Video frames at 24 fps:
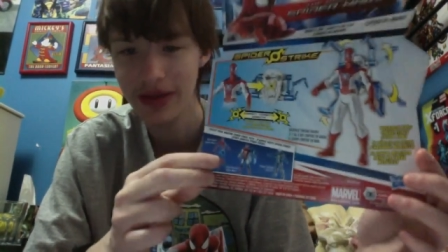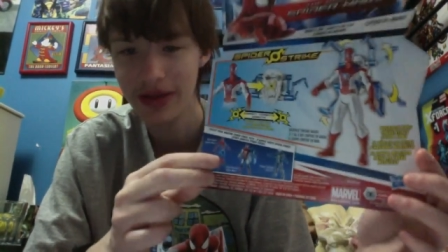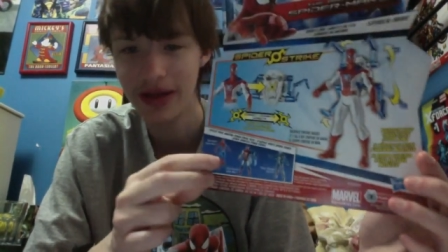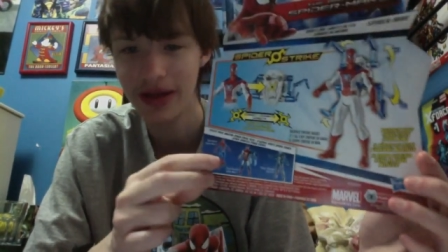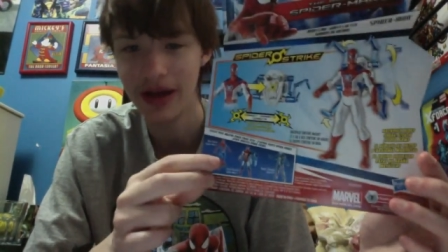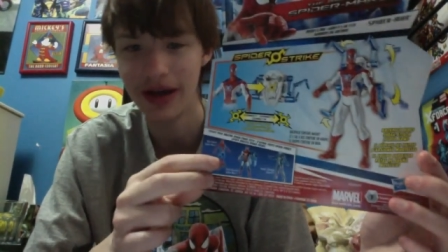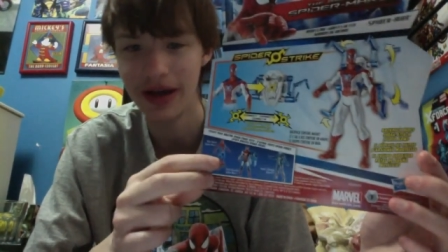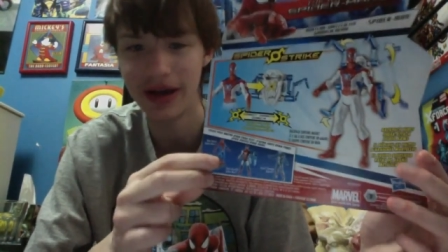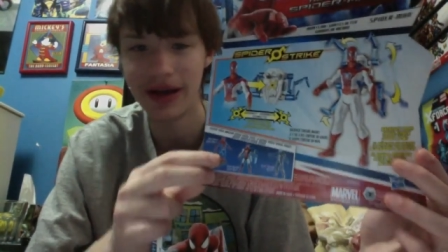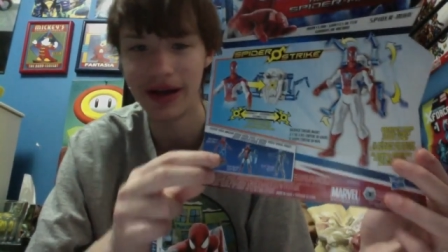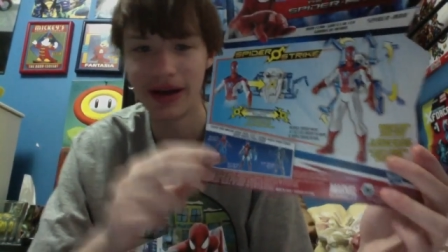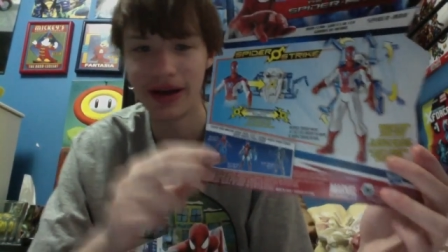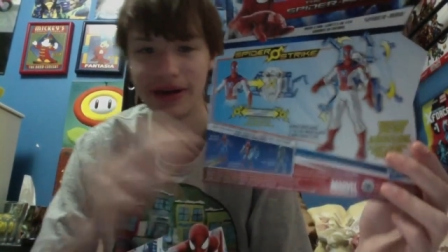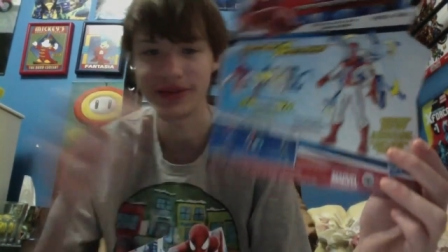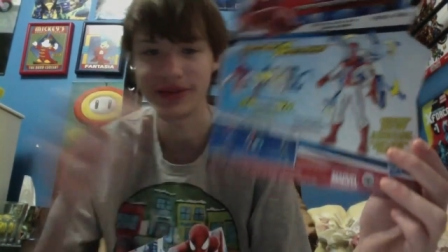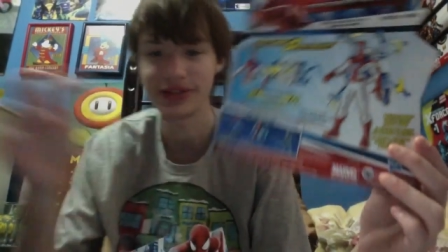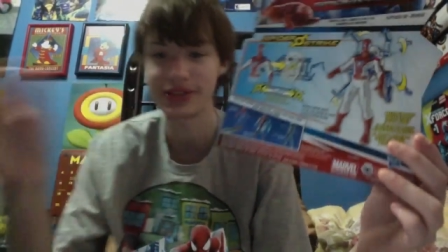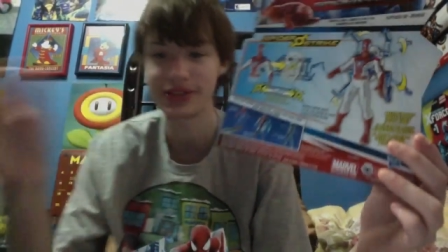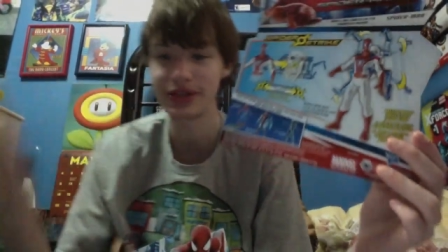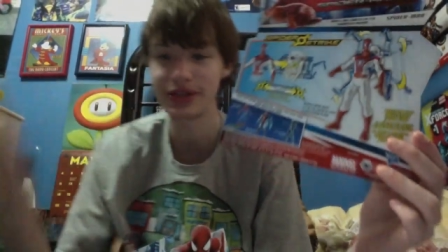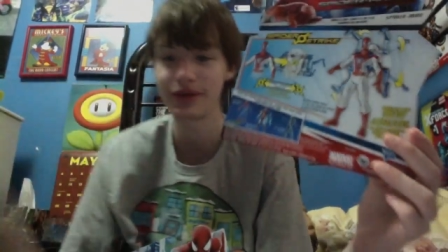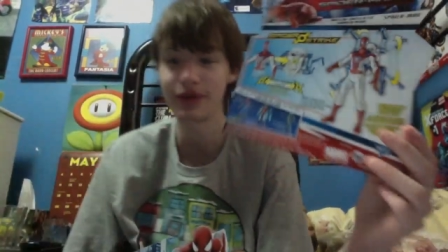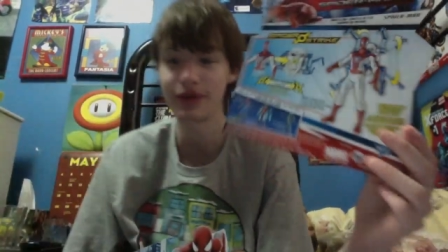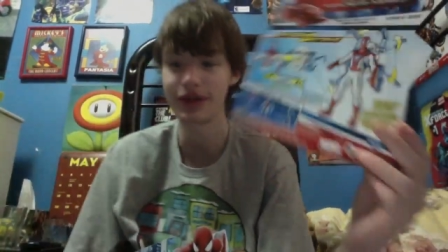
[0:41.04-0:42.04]
Uh,
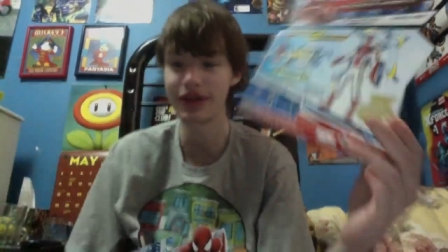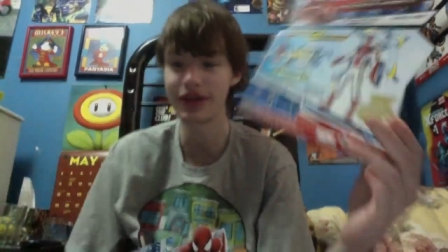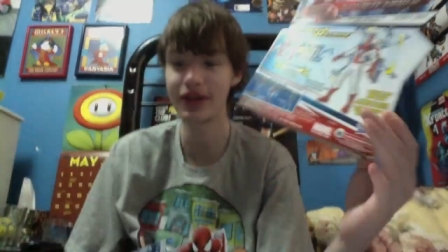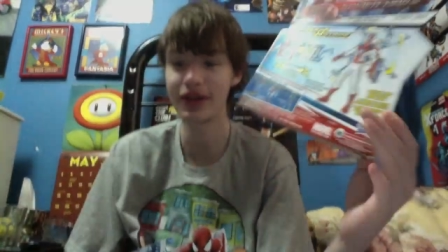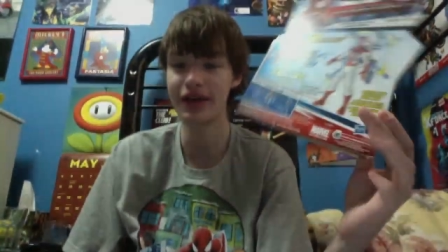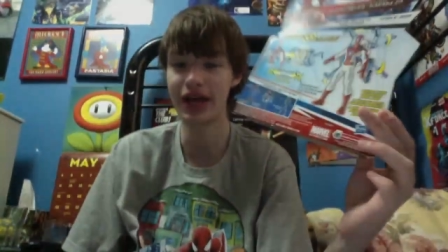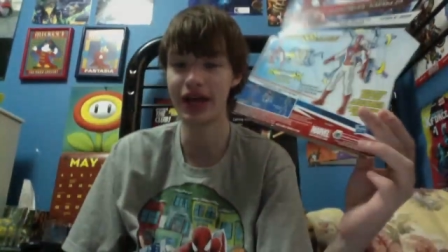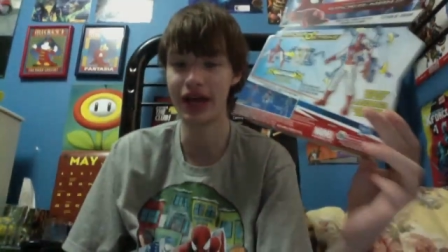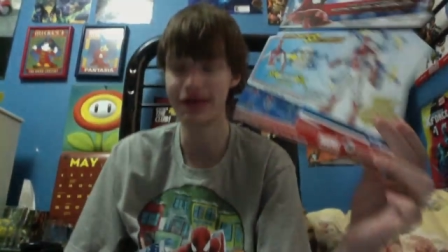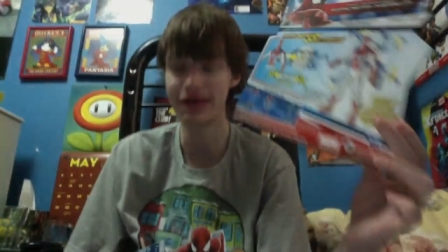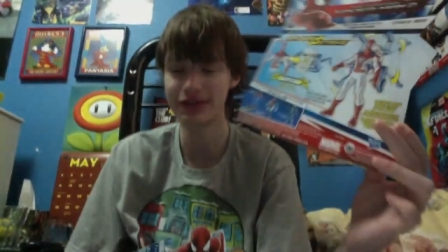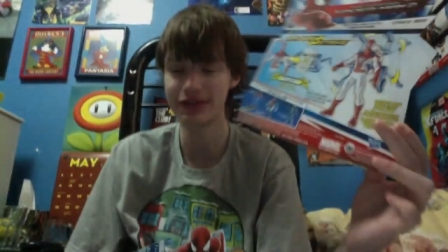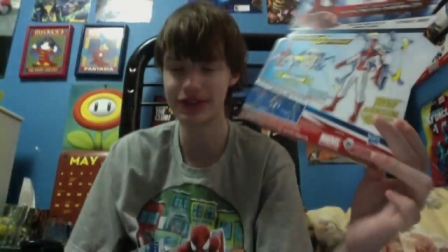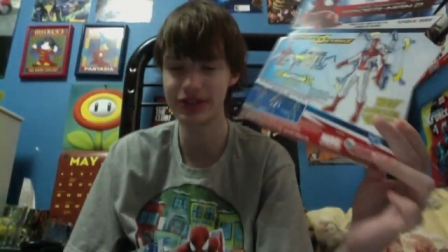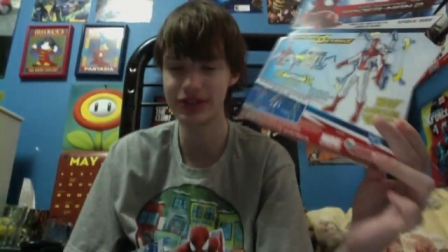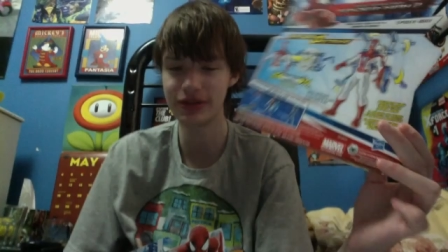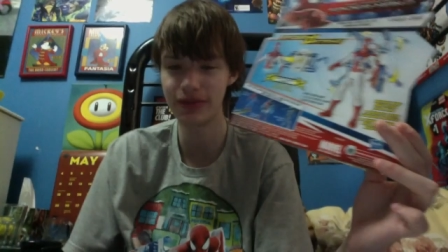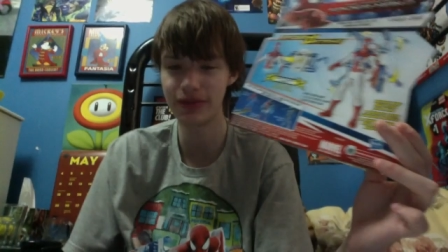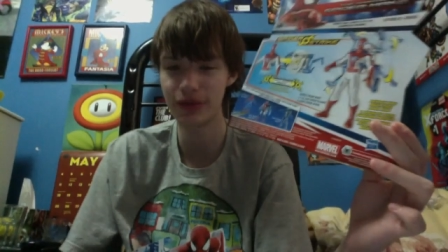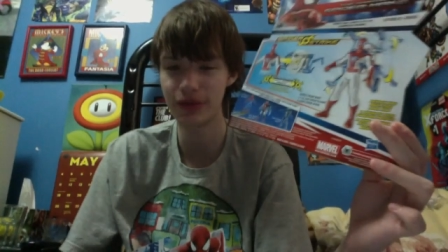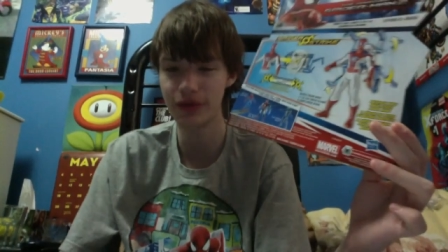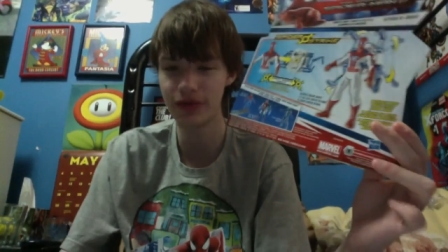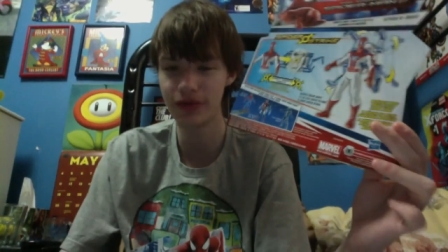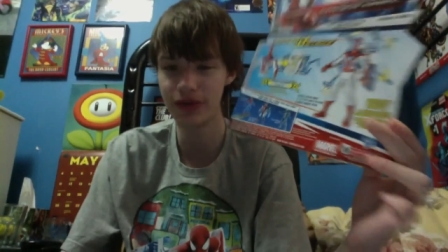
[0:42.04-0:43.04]
still, again, haven't seen the
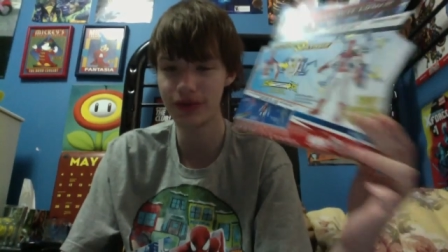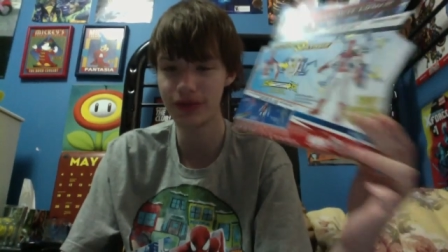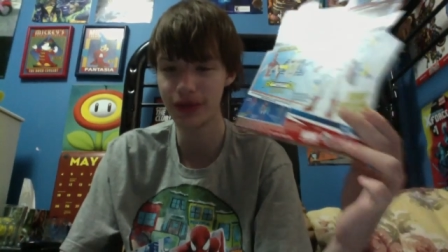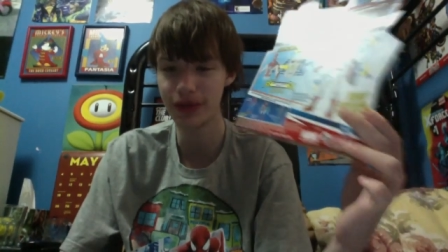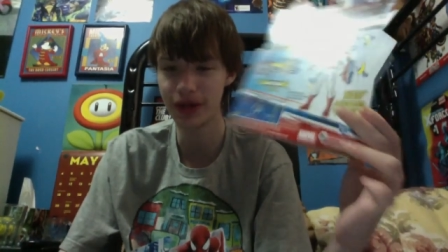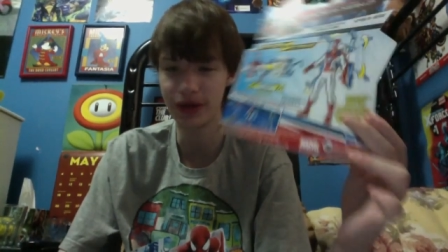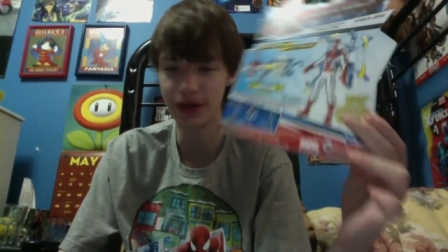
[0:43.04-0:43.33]
movie, but